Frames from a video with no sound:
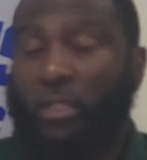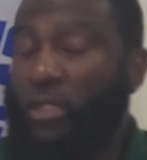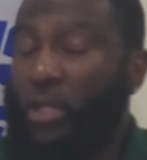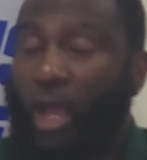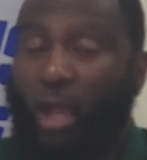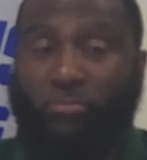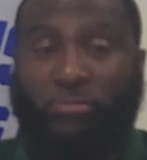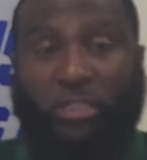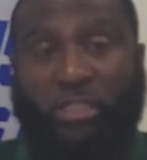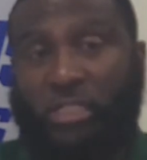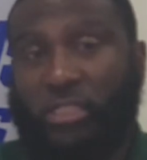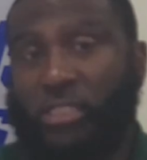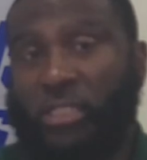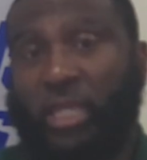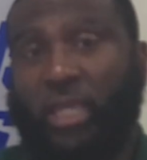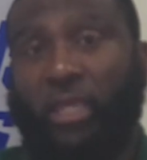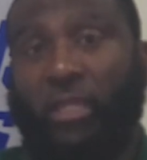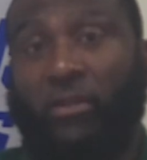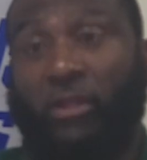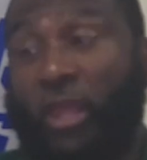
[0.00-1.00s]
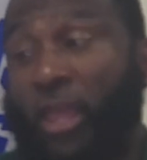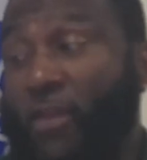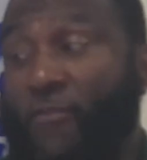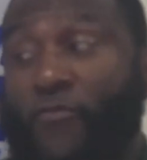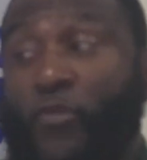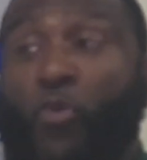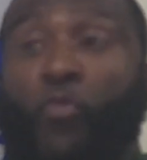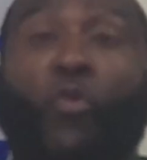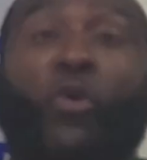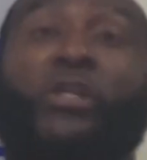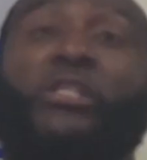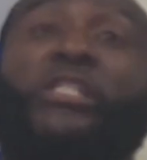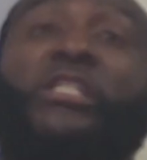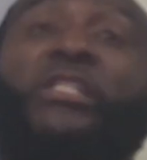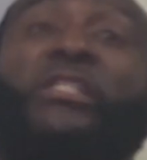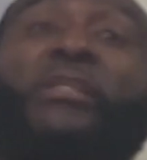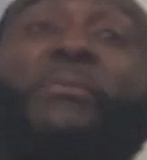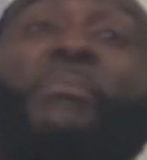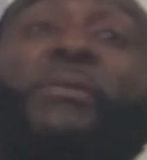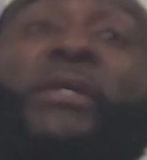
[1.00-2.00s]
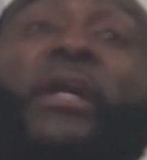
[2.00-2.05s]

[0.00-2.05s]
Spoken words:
I'm just saying, if you want shit to be